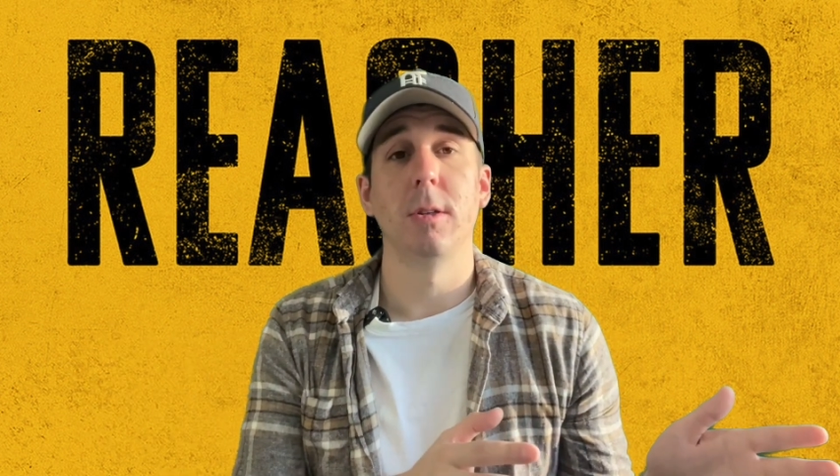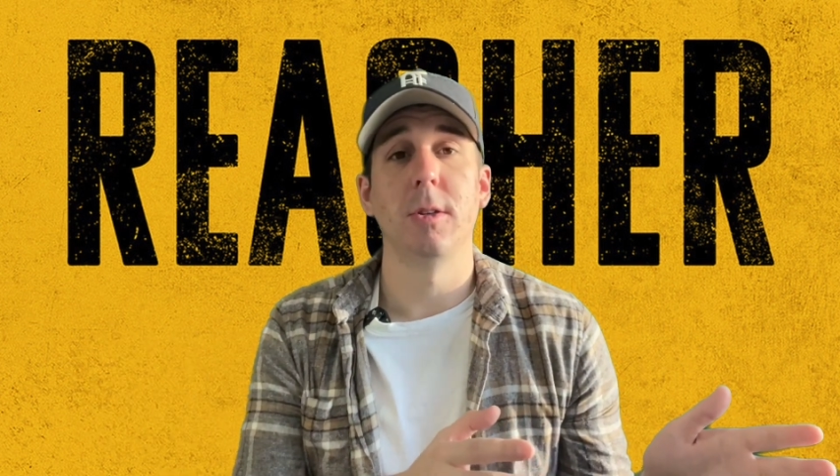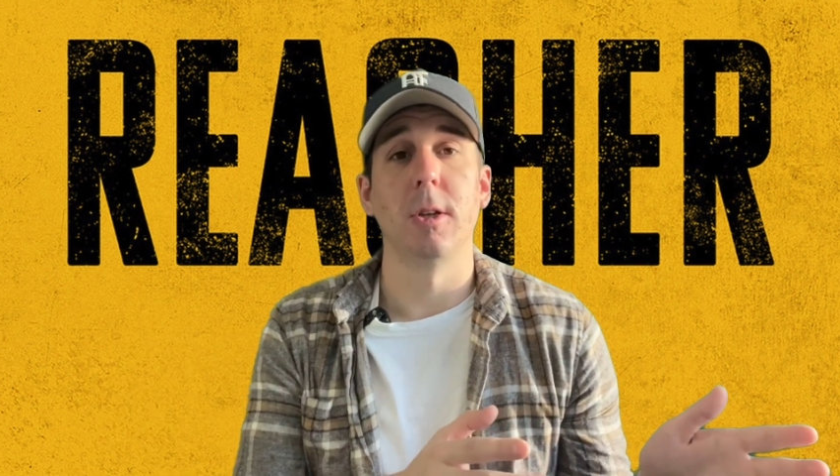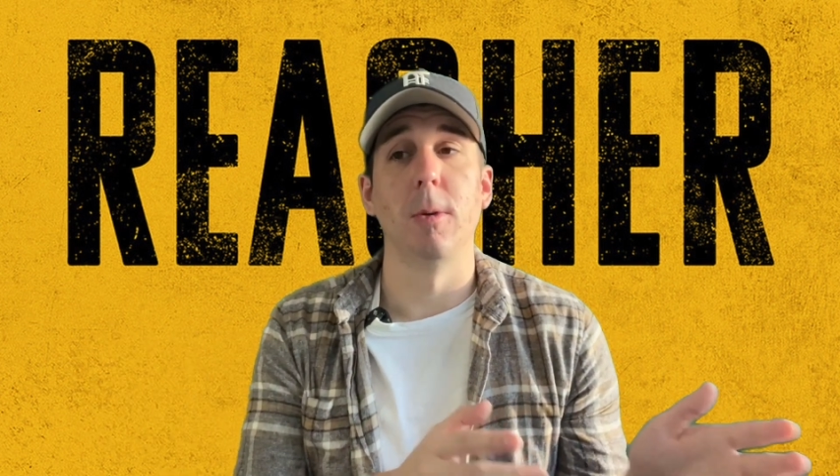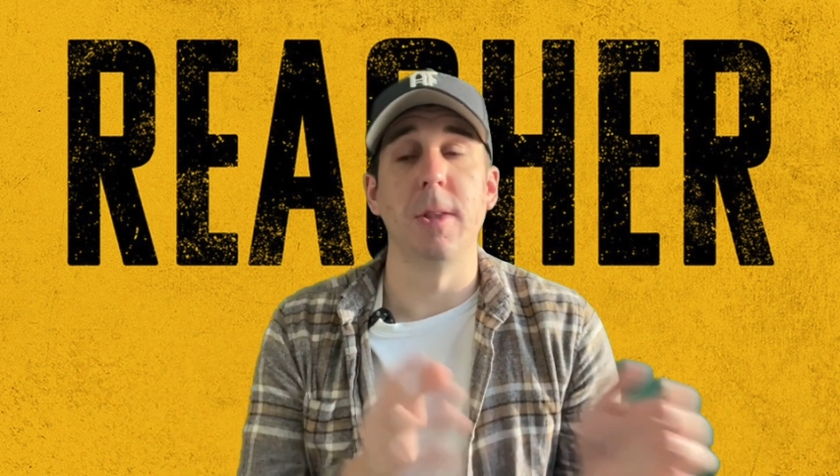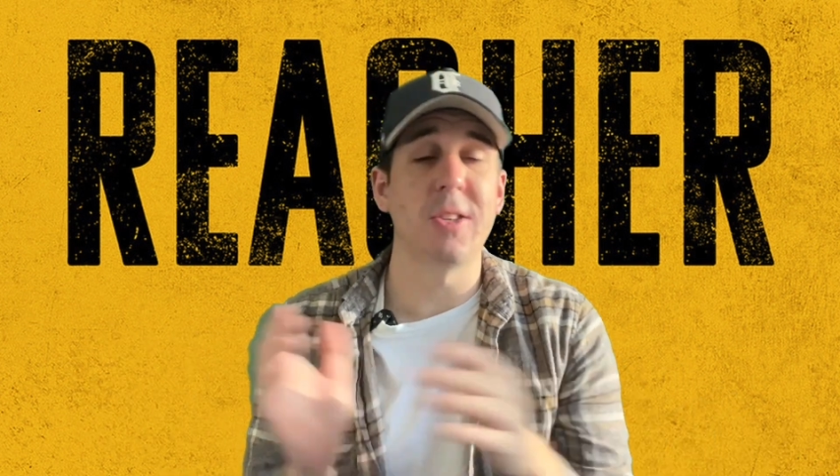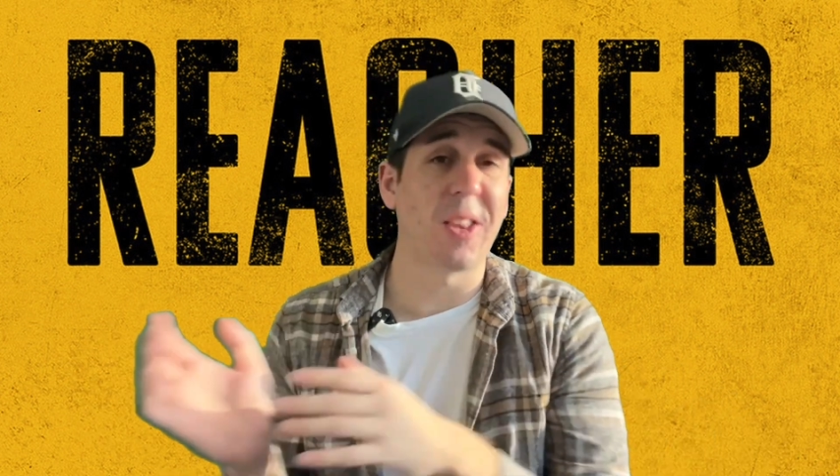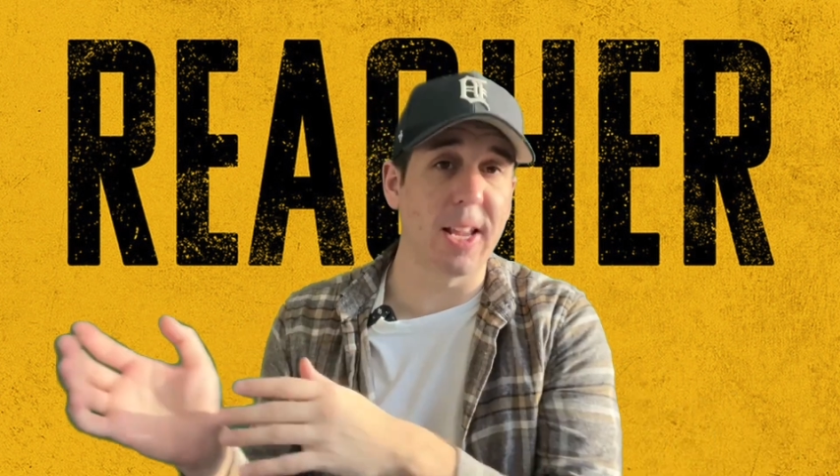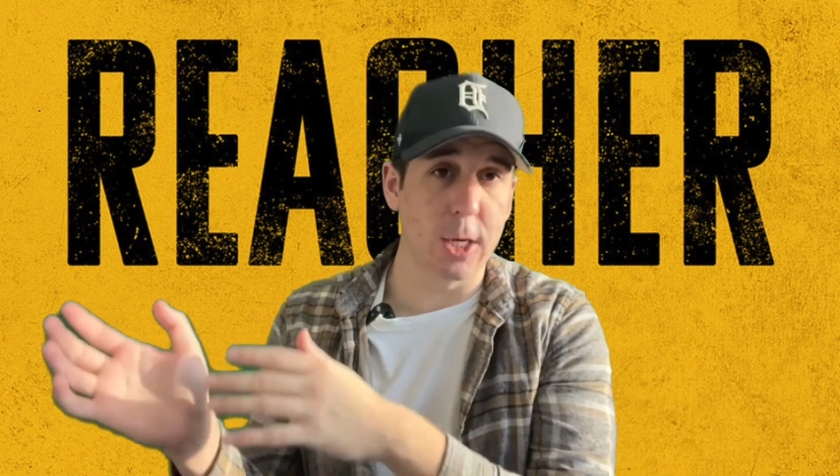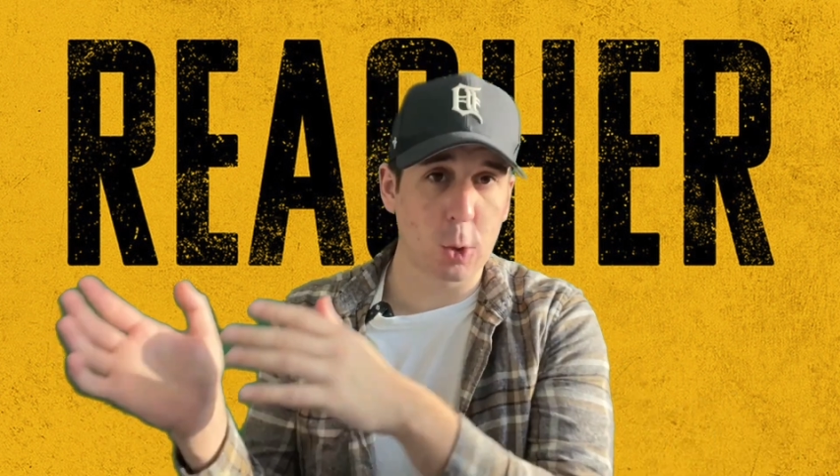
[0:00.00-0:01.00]
So the
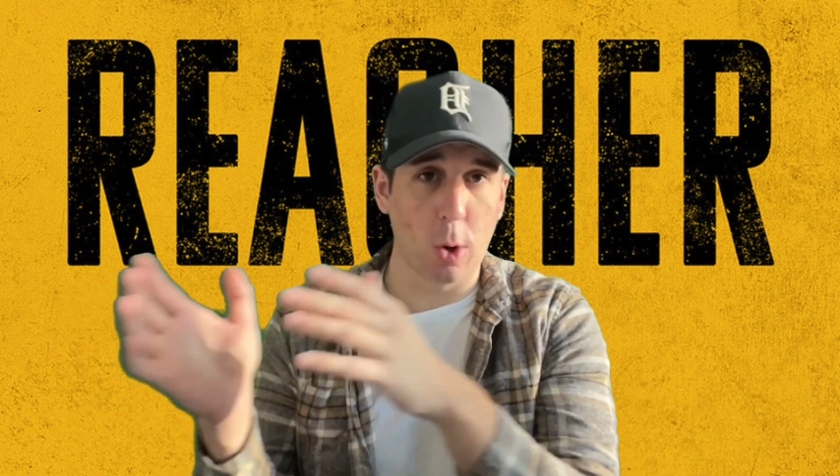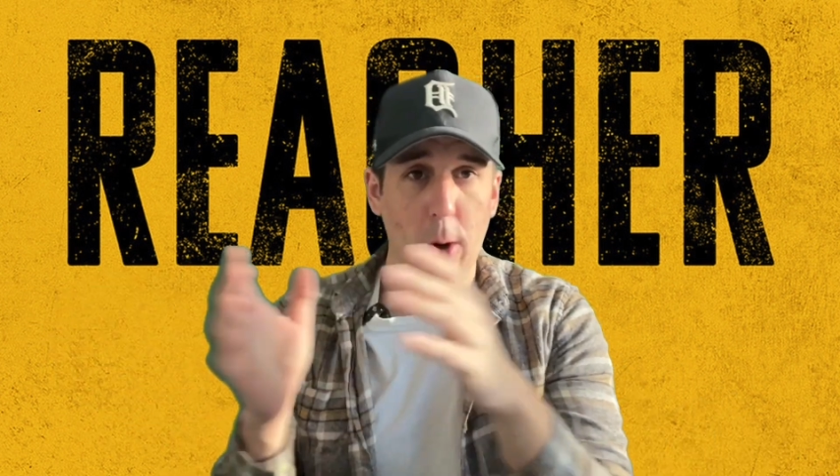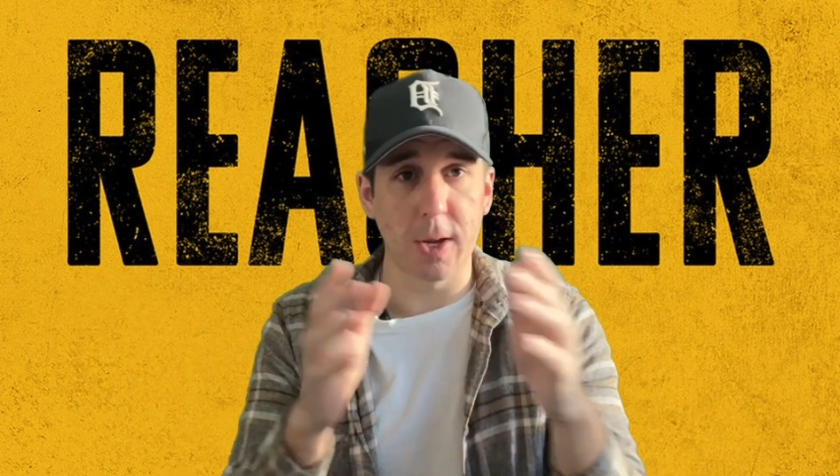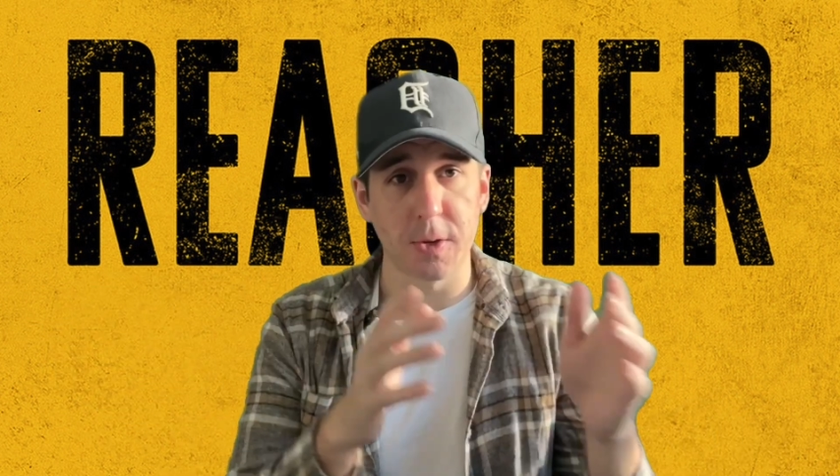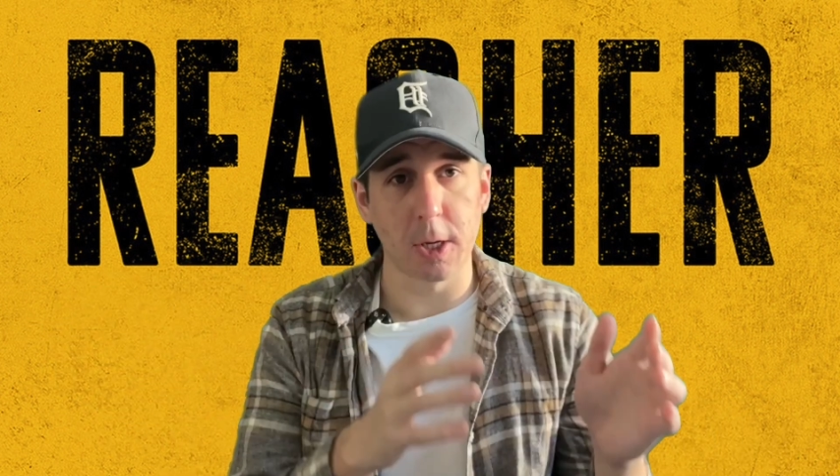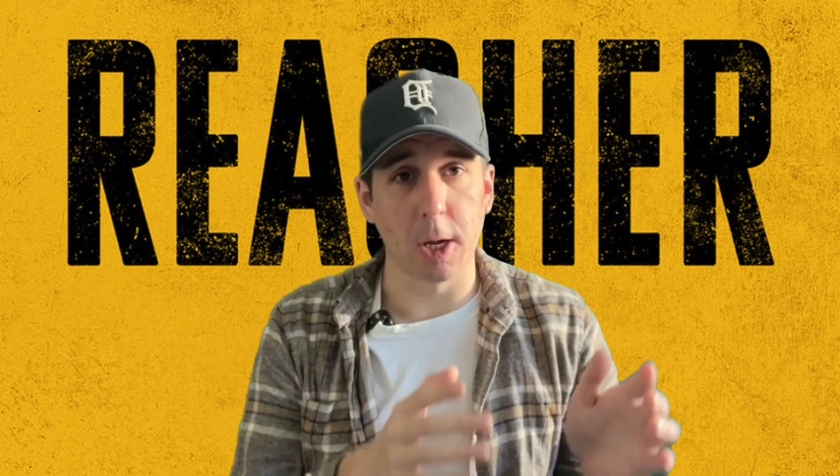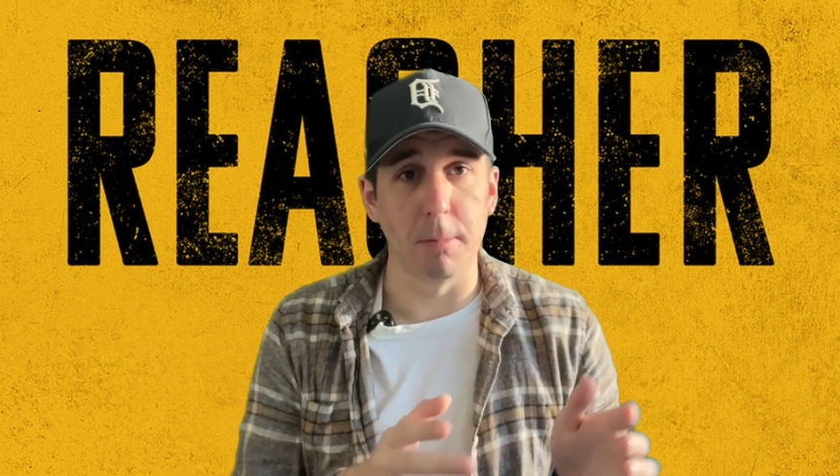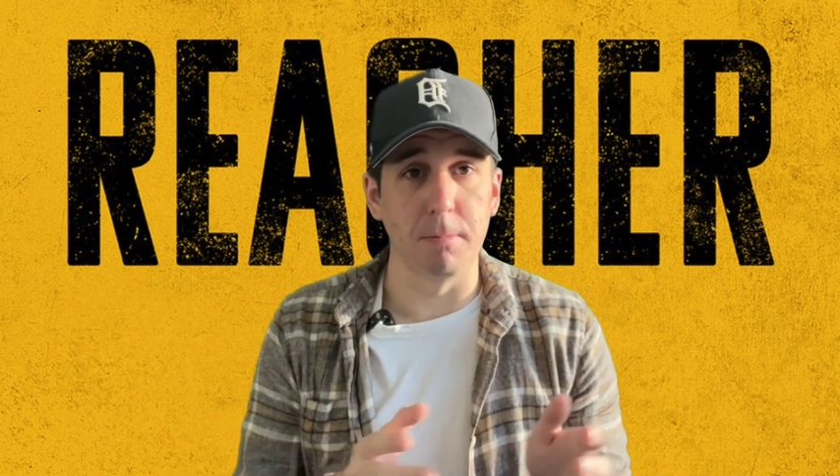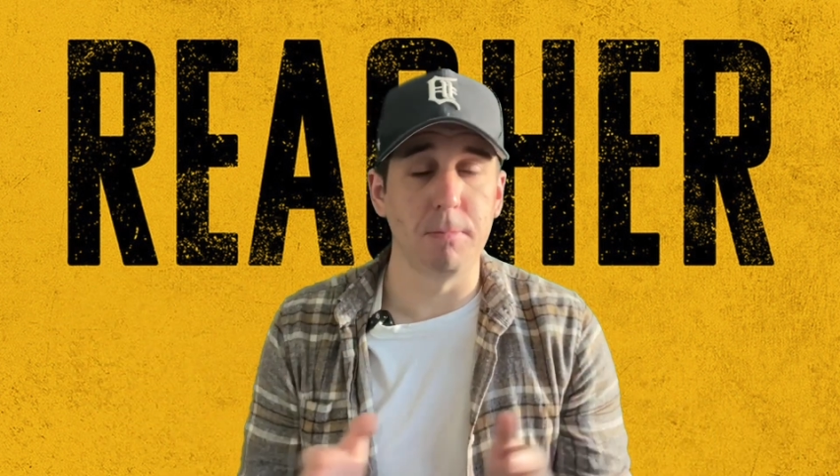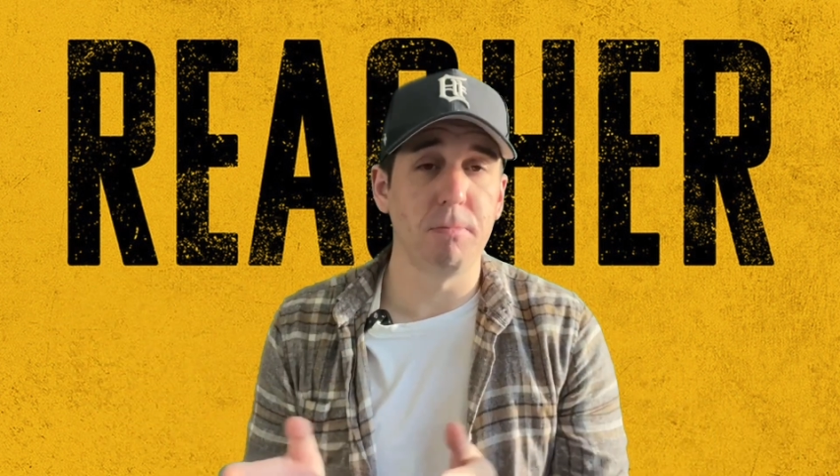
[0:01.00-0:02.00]
status quo has to
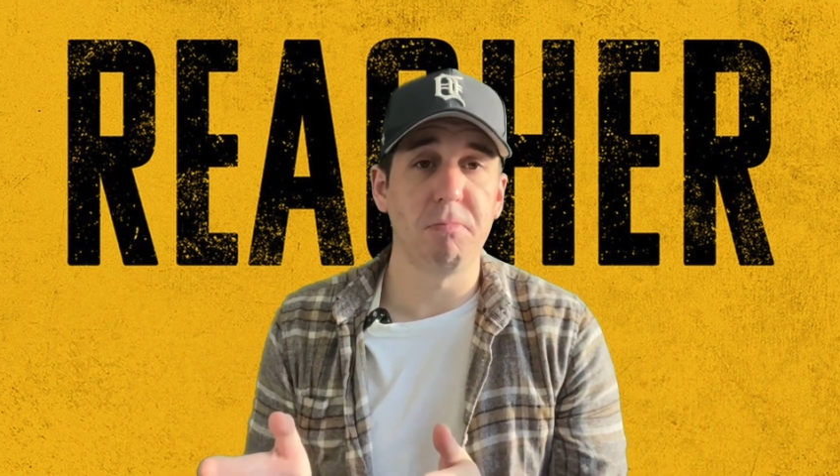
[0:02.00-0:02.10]
come